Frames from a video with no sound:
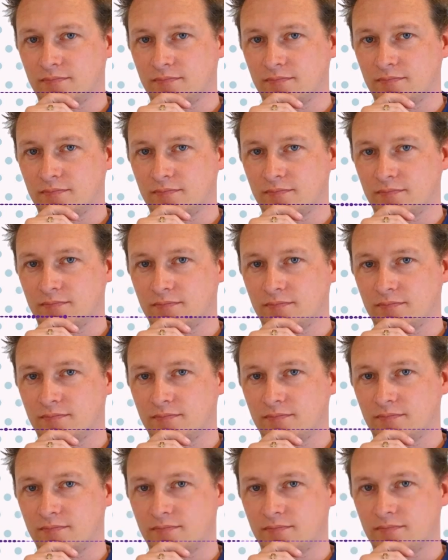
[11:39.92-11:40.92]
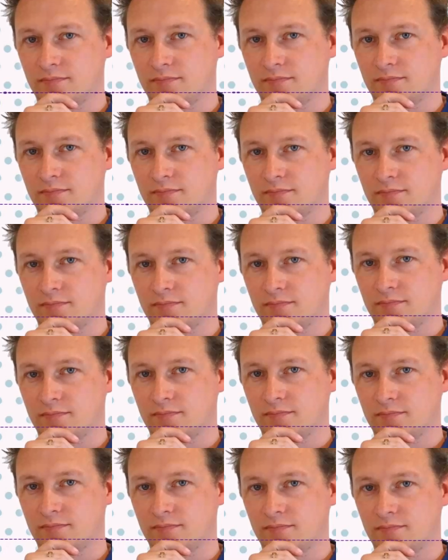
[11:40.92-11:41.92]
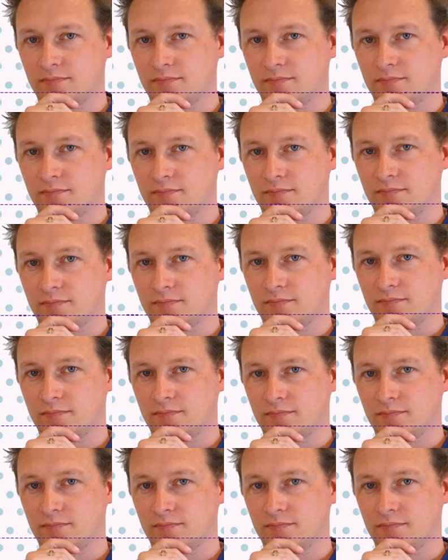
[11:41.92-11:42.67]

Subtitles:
so that they felt calm here.